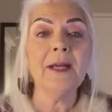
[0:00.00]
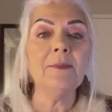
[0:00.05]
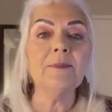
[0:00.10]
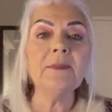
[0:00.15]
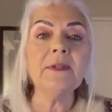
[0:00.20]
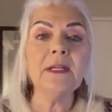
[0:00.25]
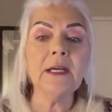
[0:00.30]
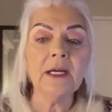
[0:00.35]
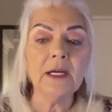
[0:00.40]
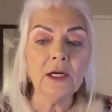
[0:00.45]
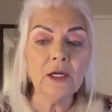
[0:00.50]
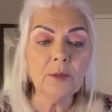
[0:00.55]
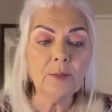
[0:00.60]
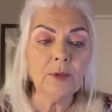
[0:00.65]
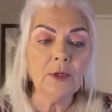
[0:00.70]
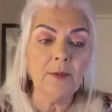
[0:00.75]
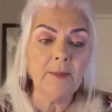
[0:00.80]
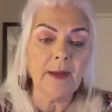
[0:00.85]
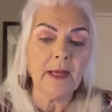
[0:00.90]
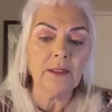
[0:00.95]
I'm
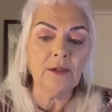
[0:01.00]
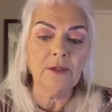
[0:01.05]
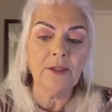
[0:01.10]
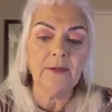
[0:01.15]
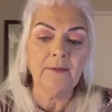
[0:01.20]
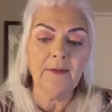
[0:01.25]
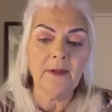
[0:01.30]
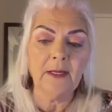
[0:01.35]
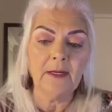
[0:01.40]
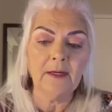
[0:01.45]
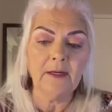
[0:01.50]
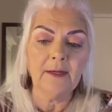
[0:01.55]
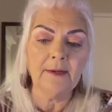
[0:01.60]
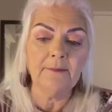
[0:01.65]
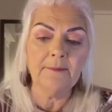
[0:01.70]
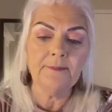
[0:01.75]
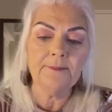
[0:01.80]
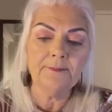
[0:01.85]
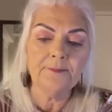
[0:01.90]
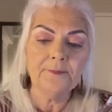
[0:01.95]
terrible about looking that up.
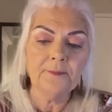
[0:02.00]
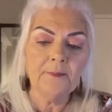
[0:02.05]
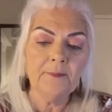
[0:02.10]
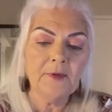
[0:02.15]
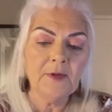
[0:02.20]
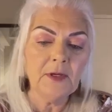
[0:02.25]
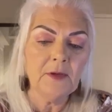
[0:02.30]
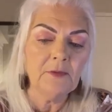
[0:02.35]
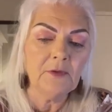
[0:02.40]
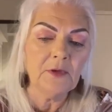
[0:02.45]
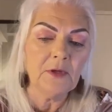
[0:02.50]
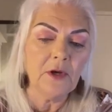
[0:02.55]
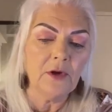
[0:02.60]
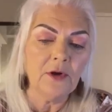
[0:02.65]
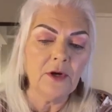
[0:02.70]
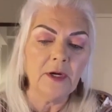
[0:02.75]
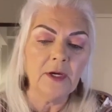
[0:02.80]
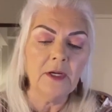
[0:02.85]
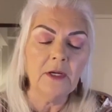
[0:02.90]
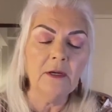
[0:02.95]
So
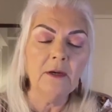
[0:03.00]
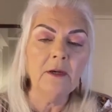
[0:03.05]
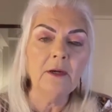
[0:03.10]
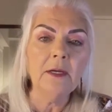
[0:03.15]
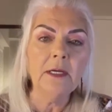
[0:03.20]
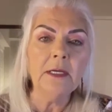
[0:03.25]
sorry.